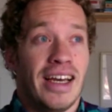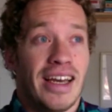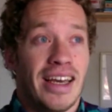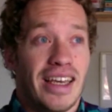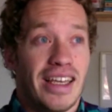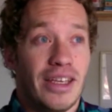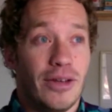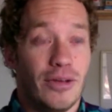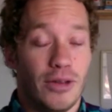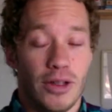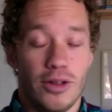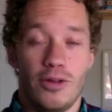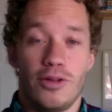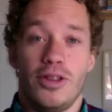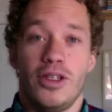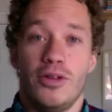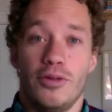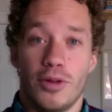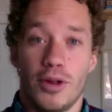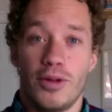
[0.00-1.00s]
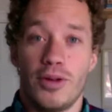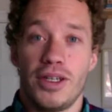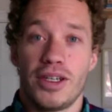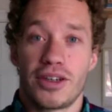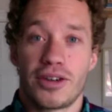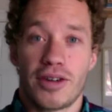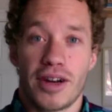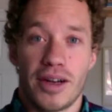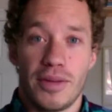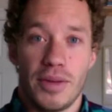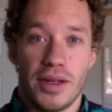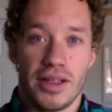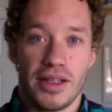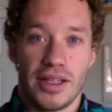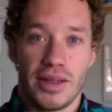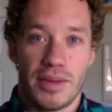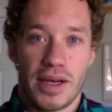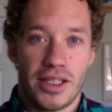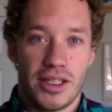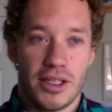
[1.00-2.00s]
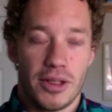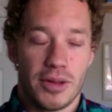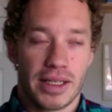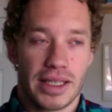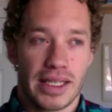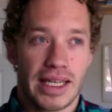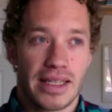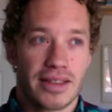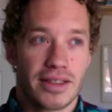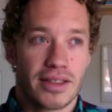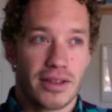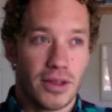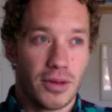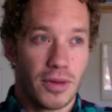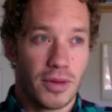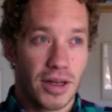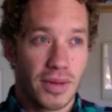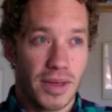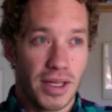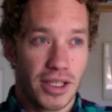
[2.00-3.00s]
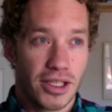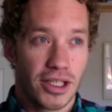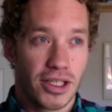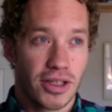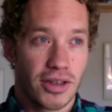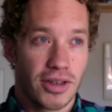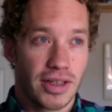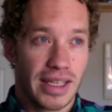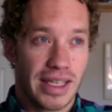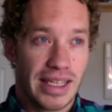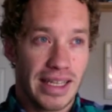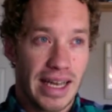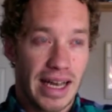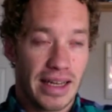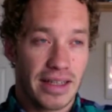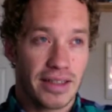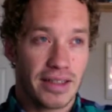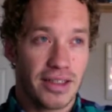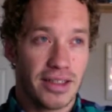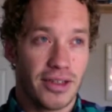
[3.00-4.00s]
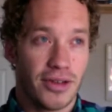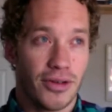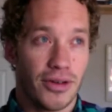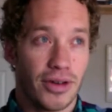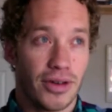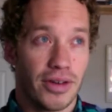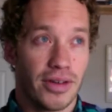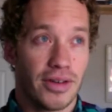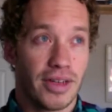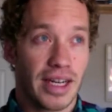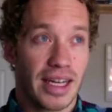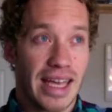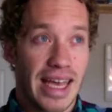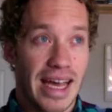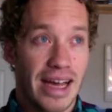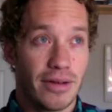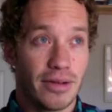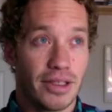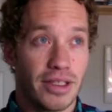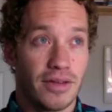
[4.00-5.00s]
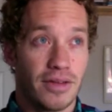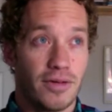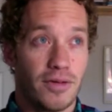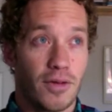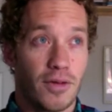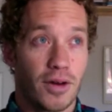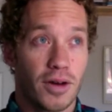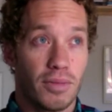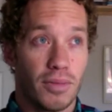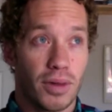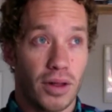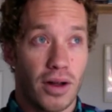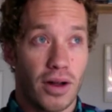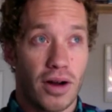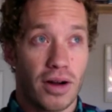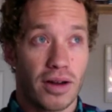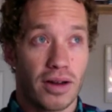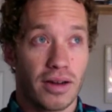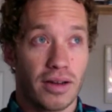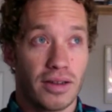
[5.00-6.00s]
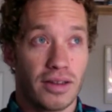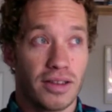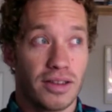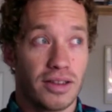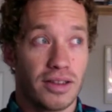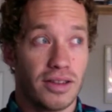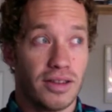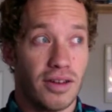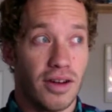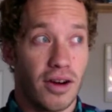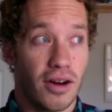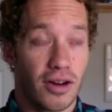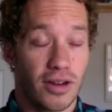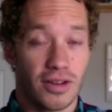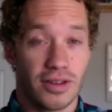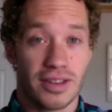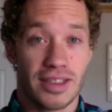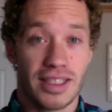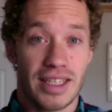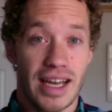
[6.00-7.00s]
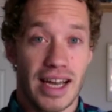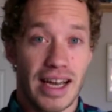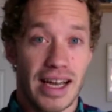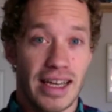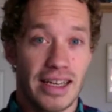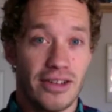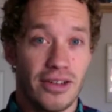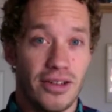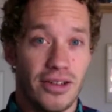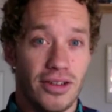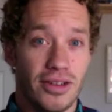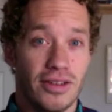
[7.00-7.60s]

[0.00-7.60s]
You ruin your credibility by doing that. So you want to make sure that, yes, you're accounting for a blog article title